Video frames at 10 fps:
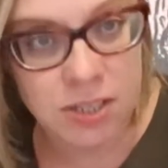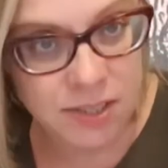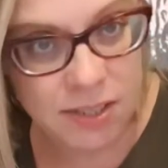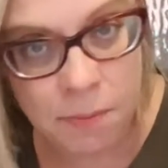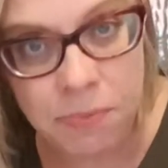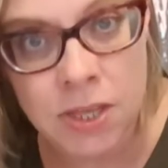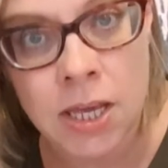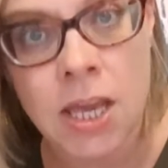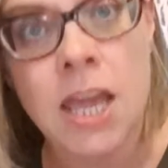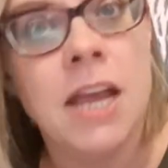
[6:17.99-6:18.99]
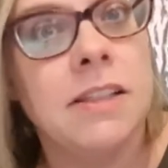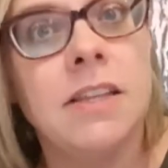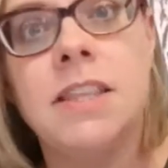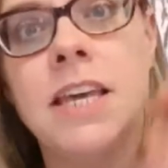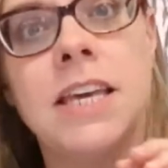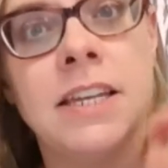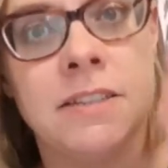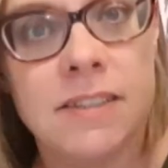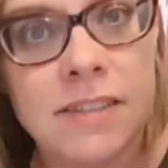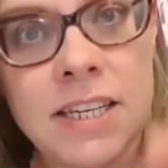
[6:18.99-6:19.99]
to something that they can
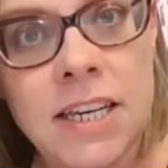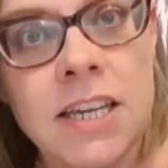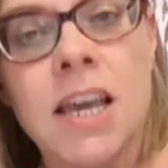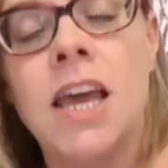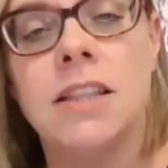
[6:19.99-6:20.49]
see,